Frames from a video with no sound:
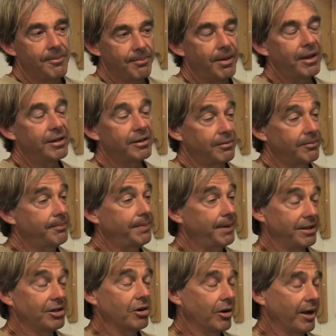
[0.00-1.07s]
But
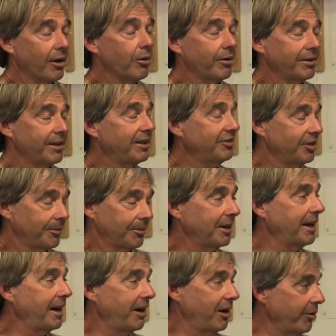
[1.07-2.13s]
you know, that's something
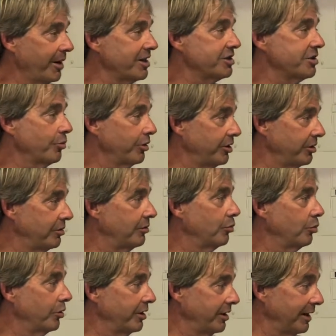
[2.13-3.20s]
that aeration would
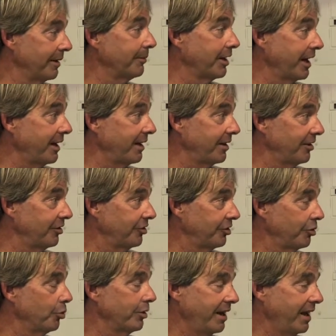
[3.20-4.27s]
eliminate, is
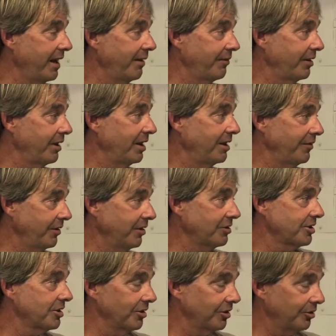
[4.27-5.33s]
you wouldn't have any fish
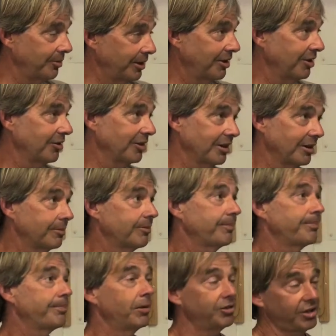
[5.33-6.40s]
kills because it
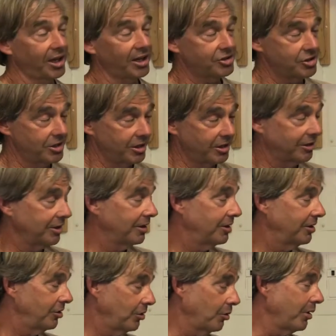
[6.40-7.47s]
puts oxygen
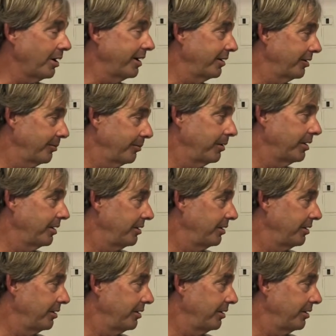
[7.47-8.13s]
into the water. But